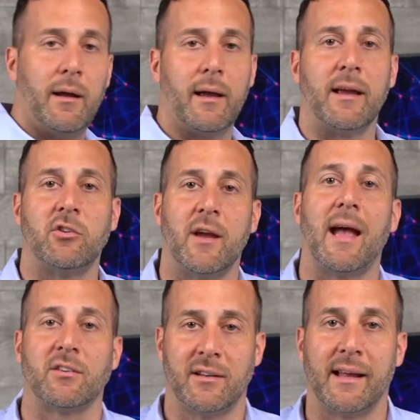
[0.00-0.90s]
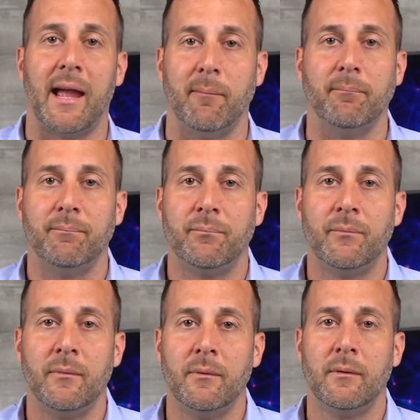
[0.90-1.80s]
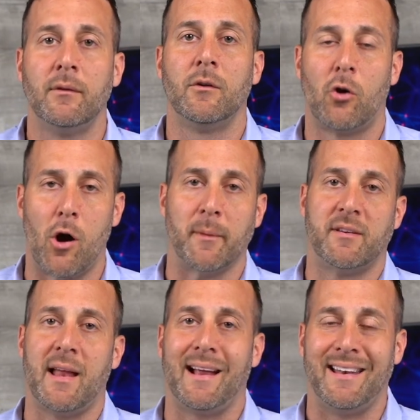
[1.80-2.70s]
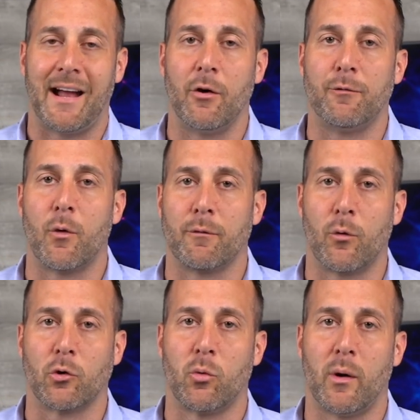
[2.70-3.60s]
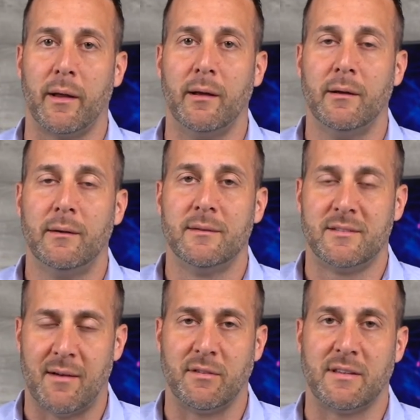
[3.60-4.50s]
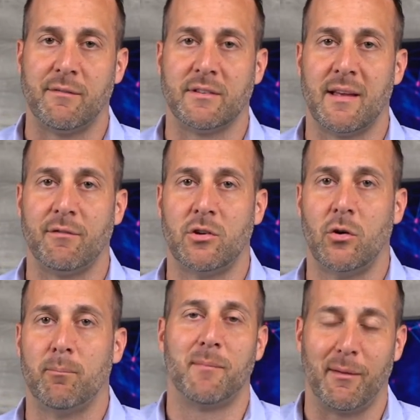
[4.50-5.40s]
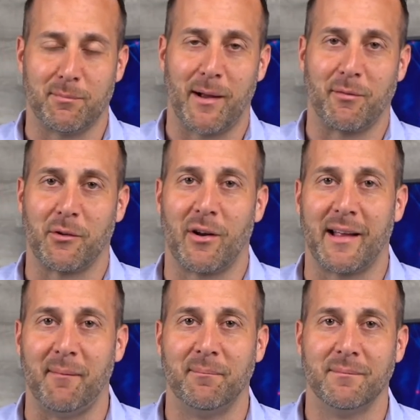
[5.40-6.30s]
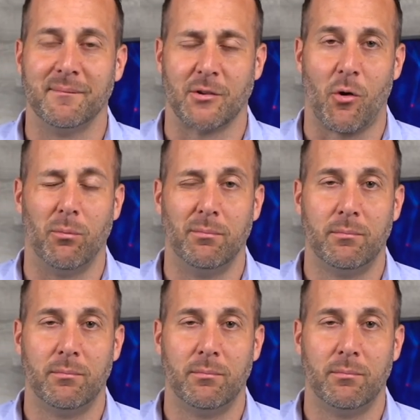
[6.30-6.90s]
get your ass in the game. Call me today, 904-420-7772. My name is Mike from the Credit Game. Let's roll.